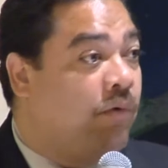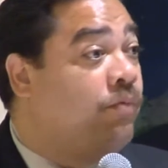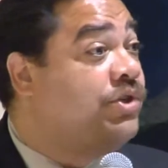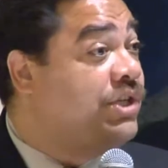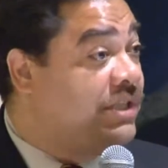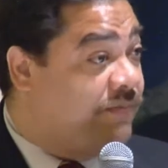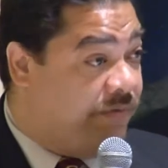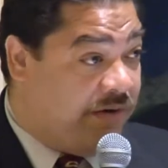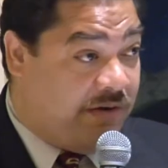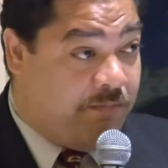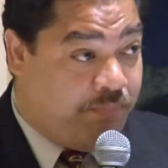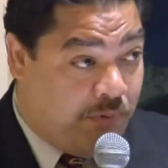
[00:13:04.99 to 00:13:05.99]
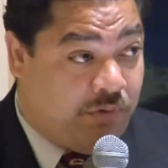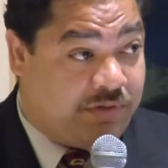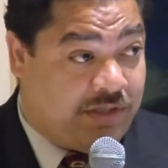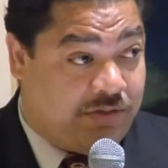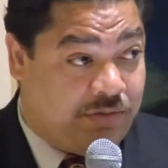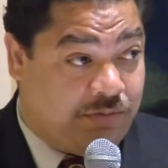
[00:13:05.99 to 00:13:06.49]
which is very
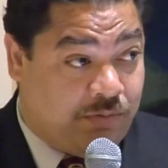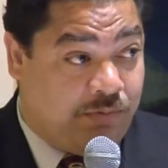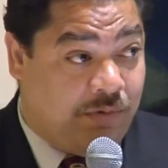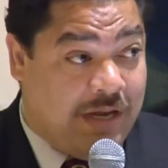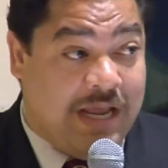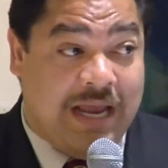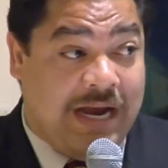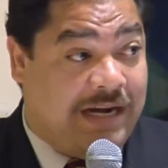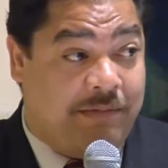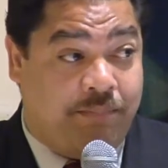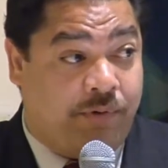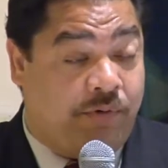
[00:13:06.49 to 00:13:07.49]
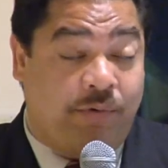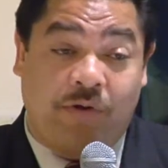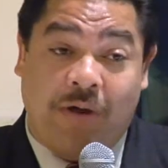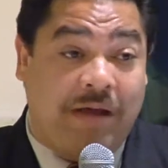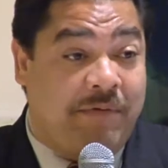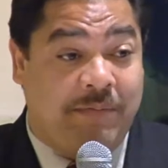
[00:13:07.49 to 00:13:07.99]
important to do, and in Puerto Rico
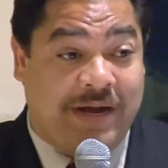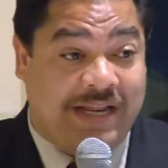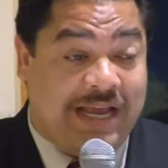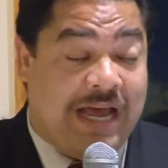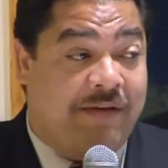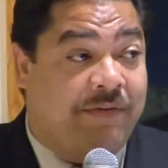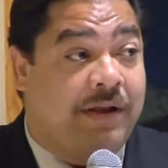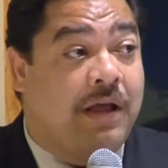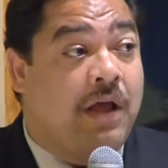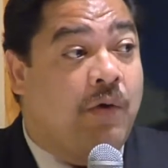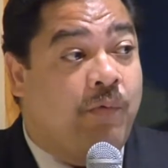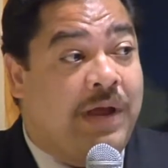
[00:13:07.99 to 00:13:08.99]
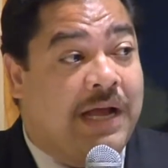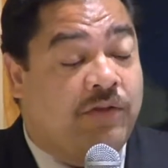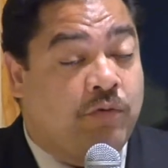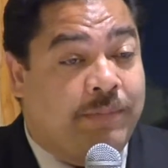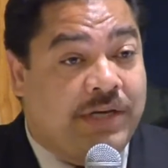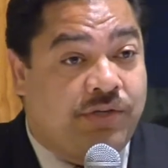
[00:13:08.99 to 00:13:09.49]
everybody has it, we have
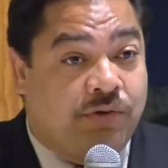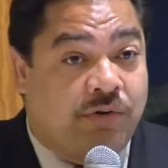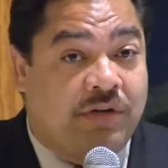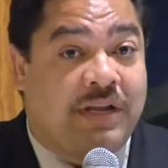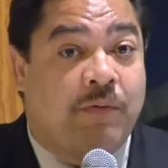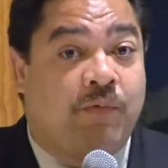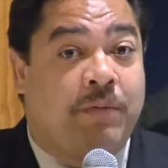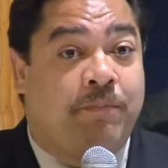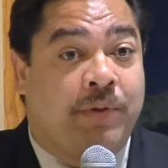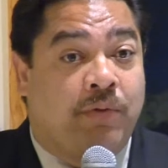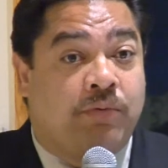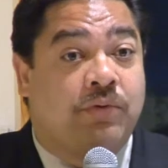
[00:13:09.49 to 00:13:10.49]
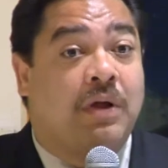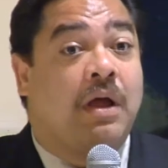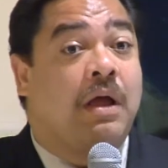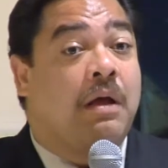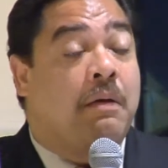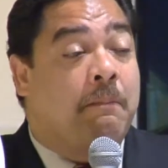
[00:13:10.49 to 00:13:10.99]
to make sure that we build
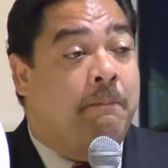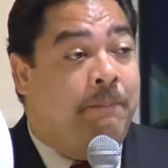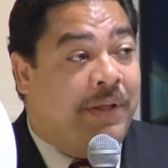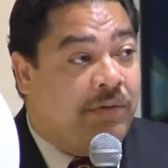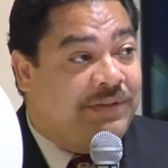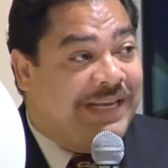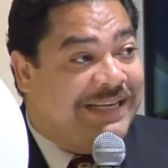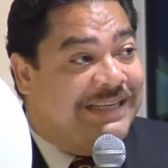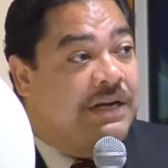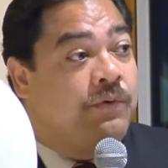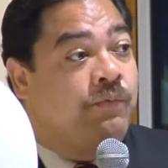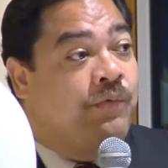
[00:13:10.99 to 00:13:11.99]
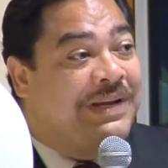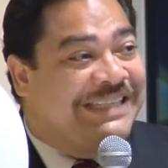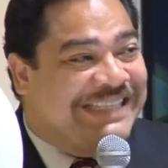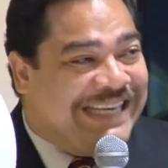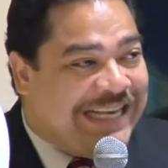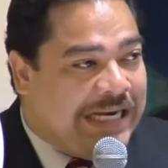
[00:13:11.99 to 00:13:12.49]
building
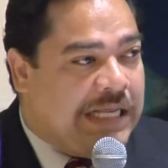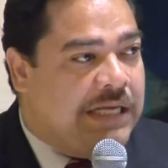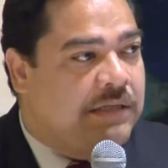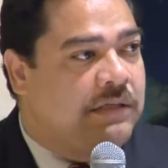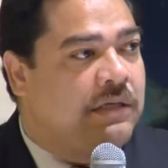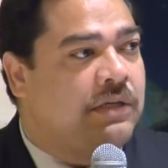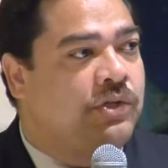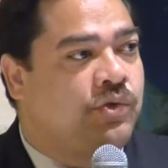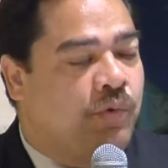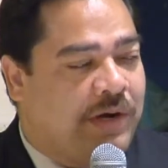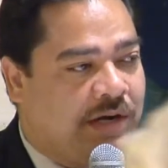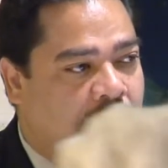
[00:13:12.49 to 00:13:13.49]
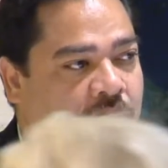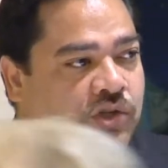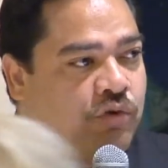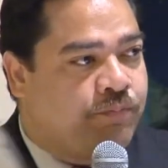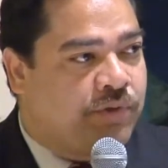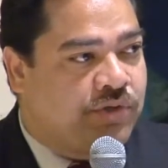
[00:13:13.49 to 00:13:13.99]
resilient to another
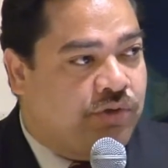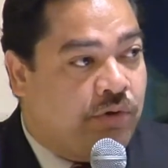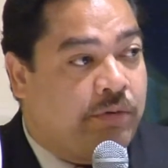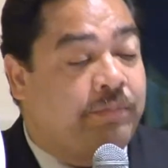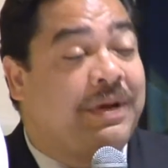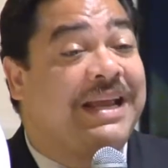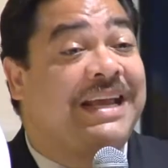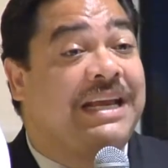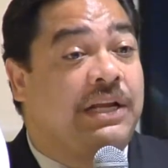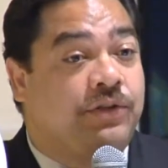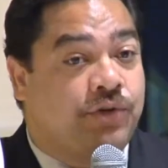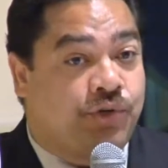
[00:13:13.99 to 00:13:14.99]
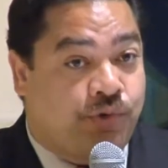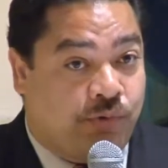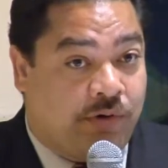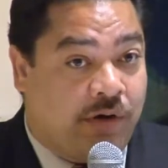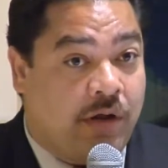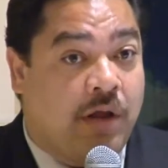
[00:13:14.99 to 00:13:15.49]
superstorm in the
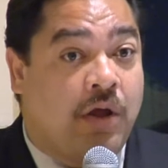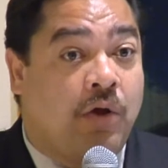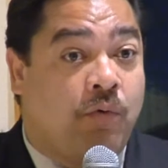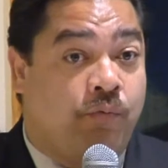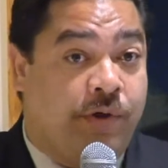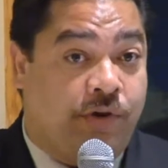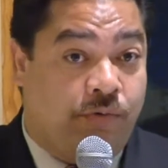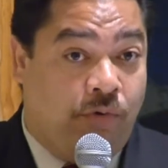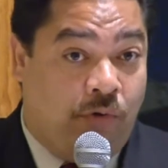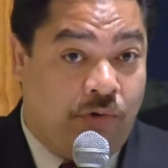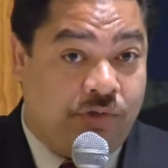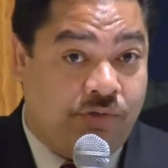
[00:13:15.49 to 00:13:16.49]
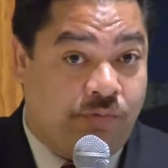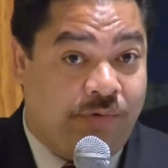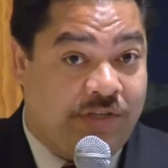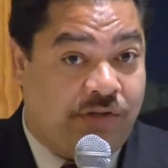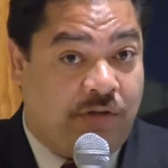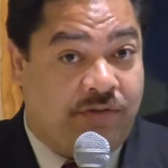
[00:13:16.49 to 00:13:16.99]
shore. We could also
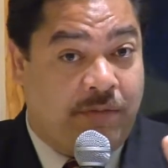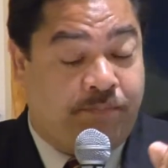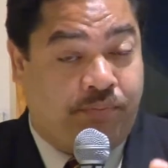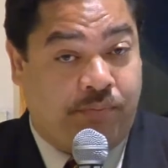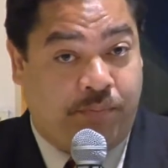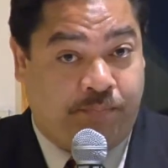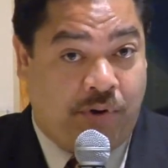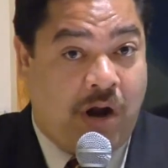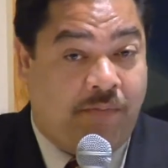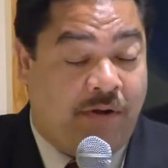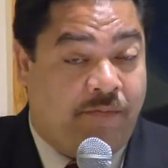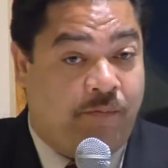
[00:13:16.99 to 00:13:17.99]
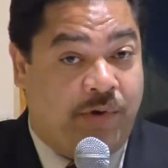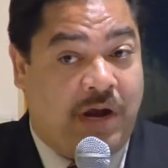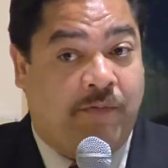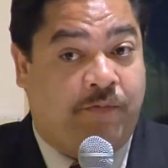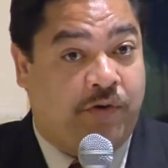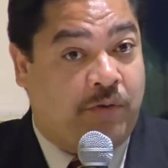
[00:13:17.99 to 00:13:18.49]
resolve the problem with
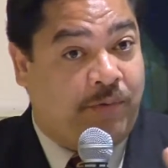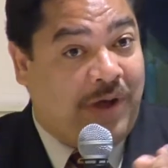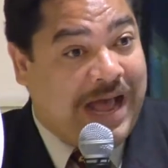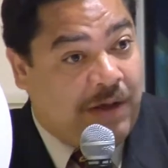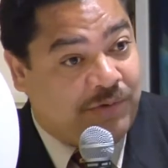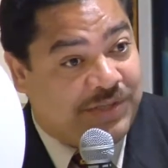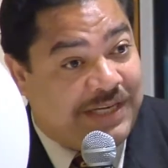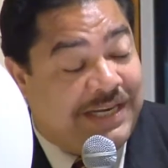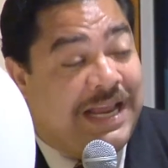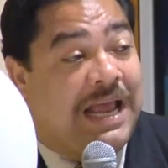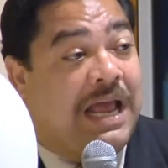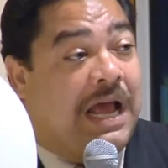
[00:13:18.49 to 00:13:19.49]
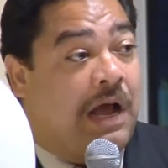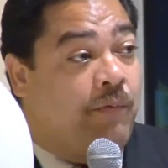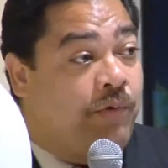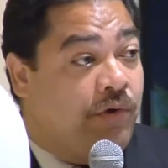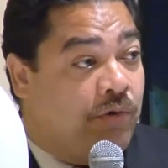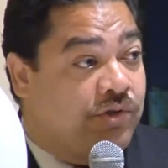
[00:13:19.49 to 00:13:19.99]
affordable housing, and
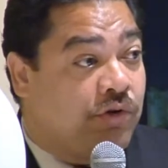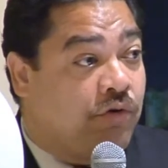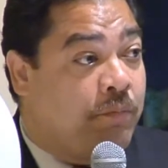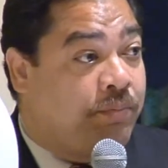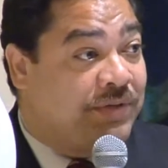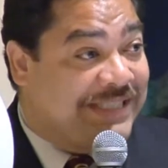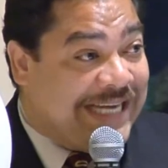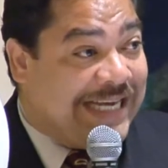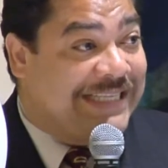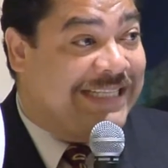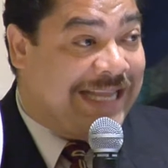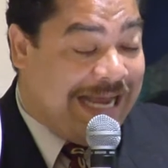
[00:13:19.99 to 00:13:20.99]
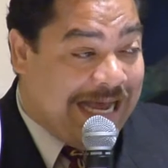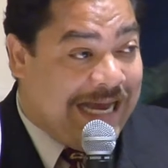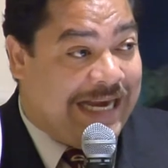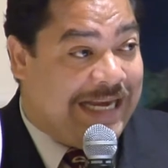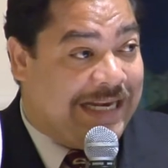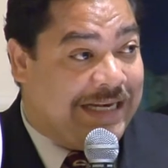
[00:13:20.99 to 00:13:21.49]
we also could protect the
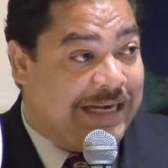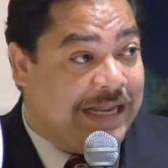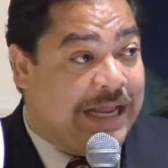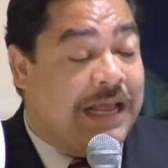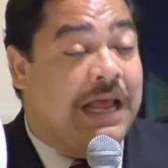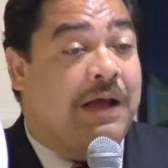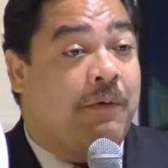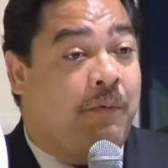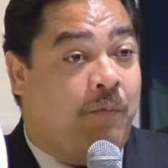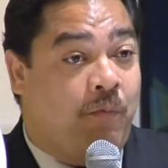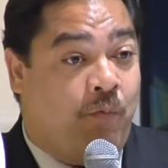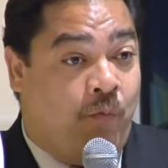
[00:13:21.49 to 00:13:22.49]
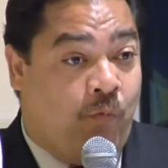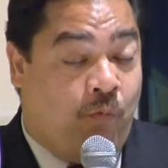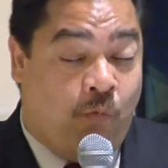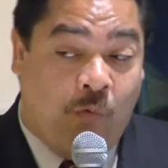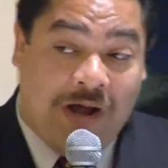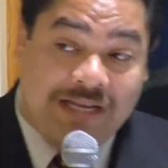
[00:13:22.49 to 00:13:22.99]
island.
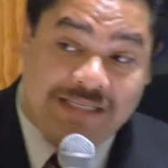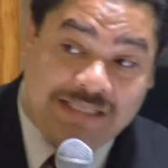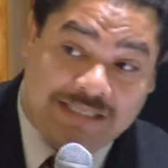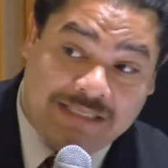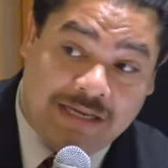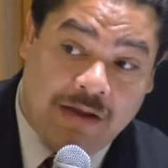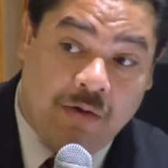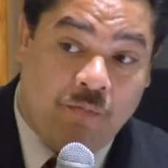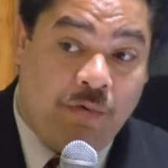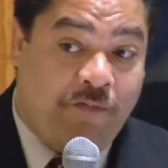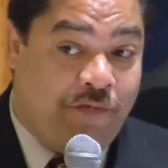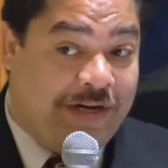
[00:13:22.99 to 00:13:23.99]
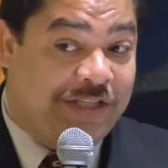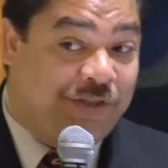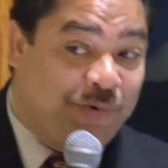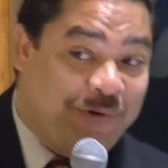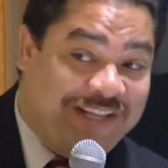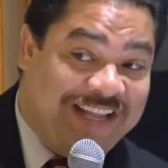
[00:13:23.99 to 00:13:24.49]
Once we finish
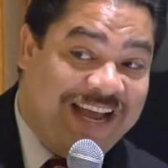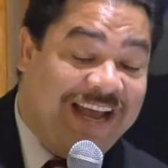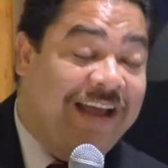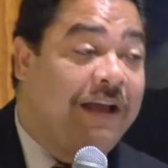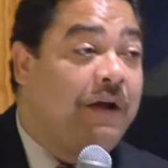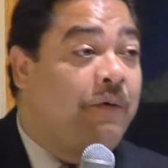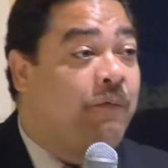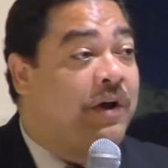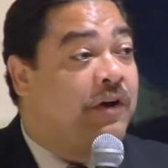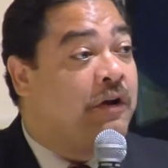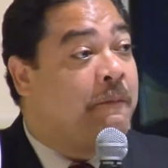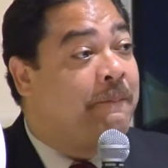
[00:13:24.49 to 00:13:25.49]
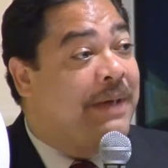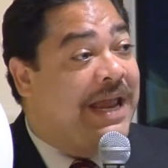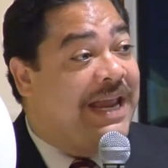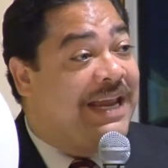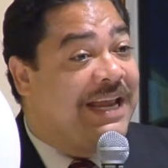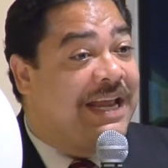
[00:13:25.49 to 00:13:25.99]
doing that, we're going to
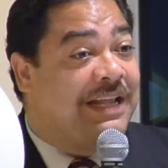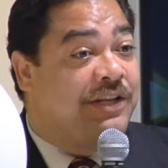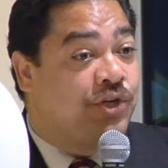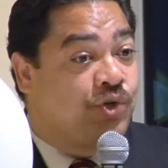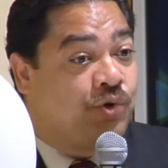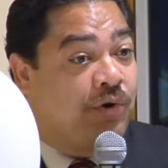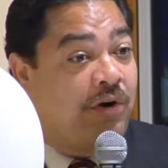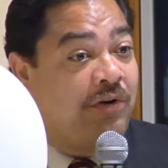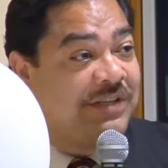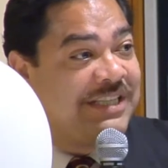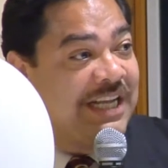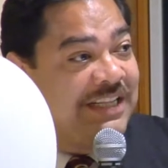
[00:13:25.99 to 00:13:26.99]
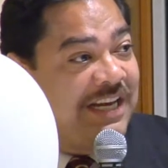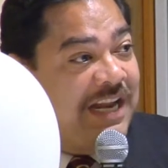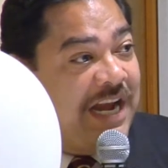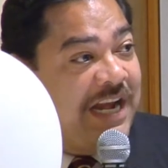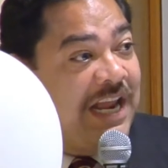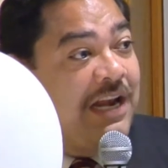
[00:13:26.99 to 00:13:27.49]
make the shore of Staten
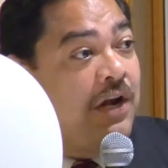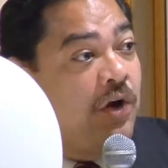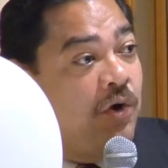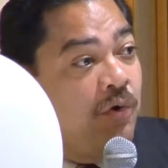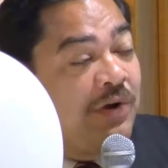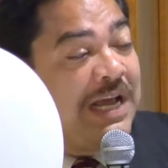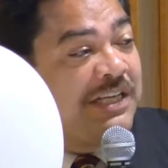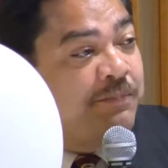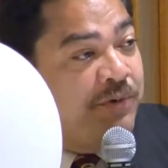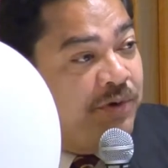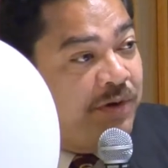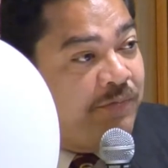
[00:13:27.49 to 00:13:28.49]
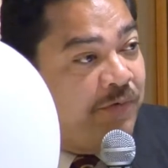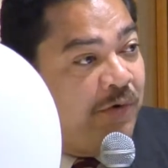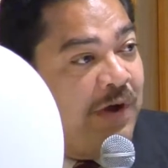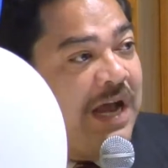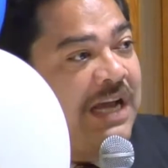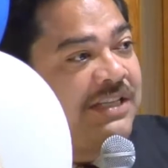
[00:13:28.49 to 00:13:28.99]
Island look as
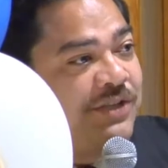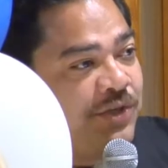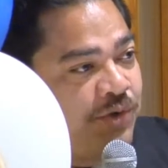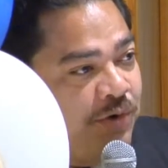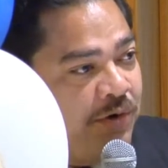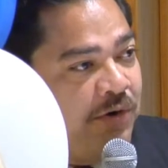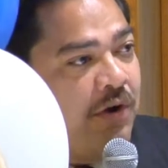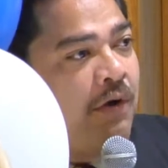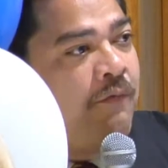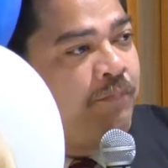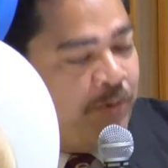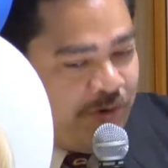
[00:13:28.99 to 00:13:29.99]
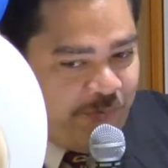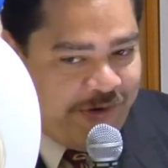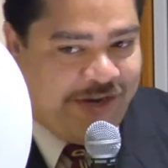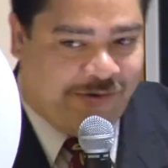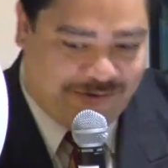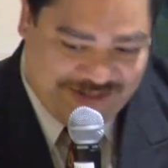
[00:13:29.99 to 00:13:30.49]
beautiful as the shore of Puerto
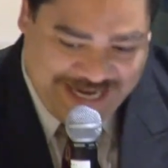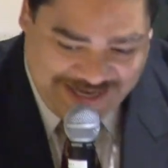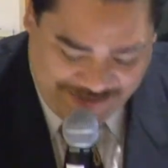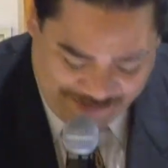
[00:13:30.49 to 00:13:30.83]
Rico. Thank